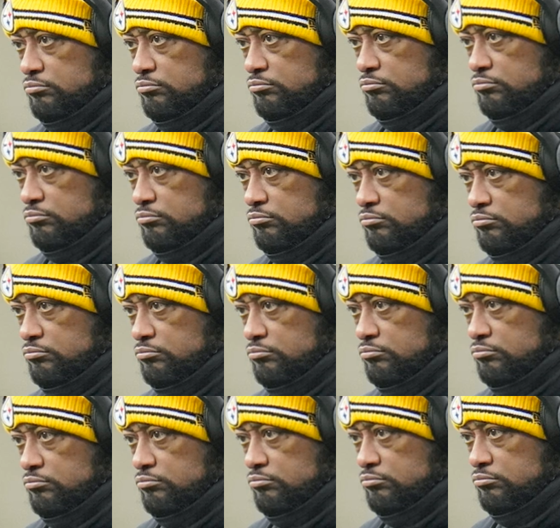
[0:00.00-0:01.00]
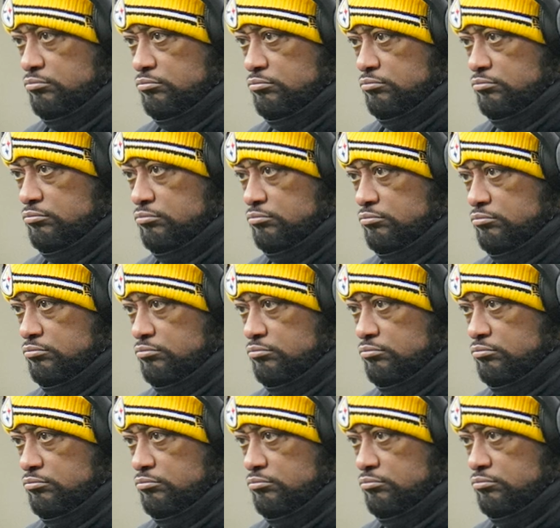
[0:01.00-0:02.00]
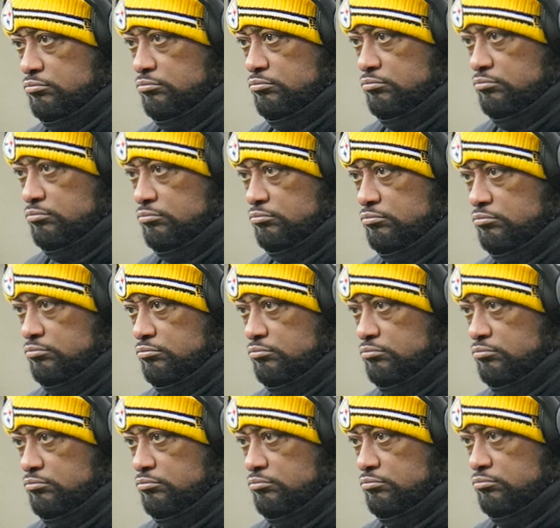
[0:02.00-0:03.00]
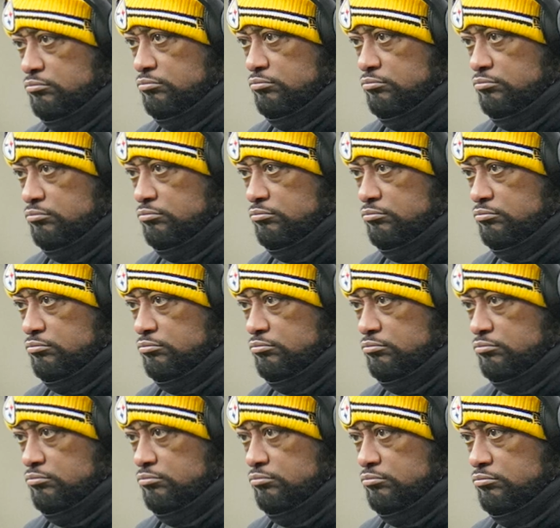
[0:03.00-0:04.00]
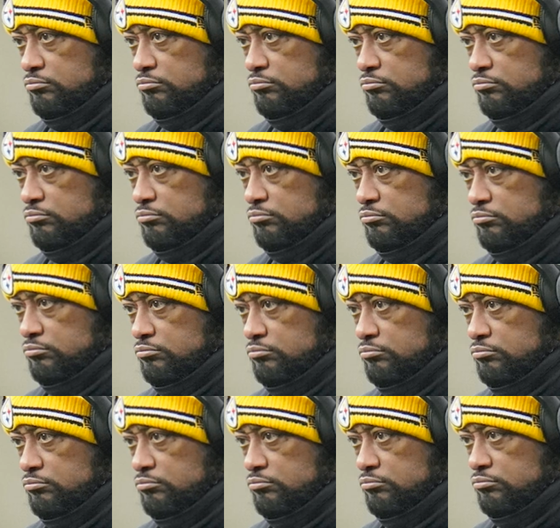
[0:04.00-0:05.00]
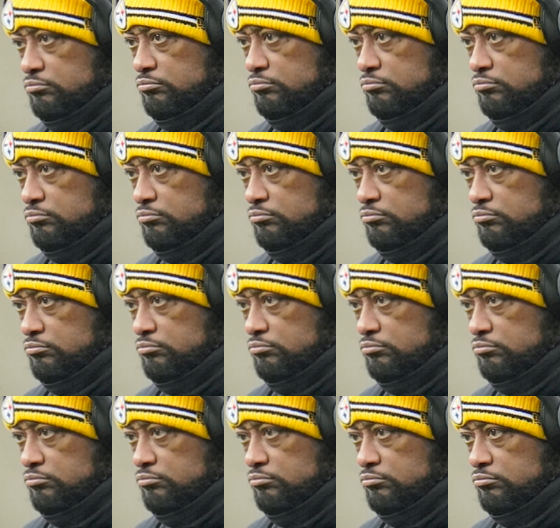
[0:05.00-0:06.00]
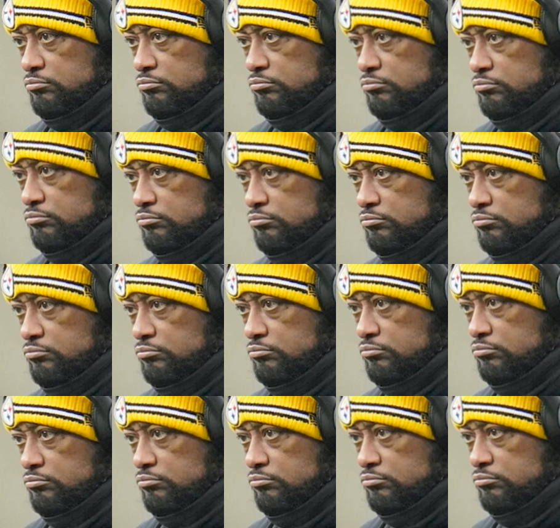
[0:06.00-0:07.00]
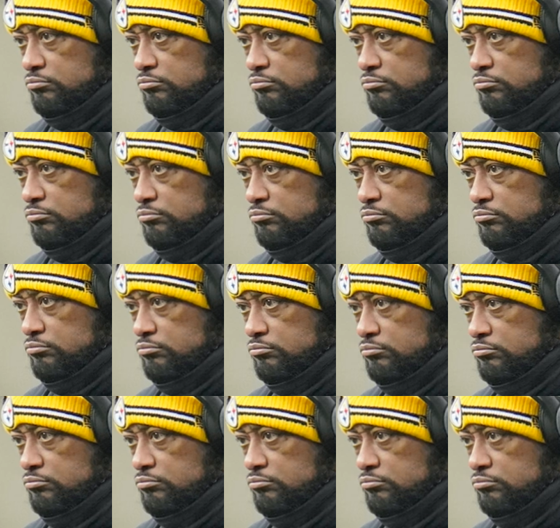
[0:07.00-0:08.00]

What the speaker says: [no speech]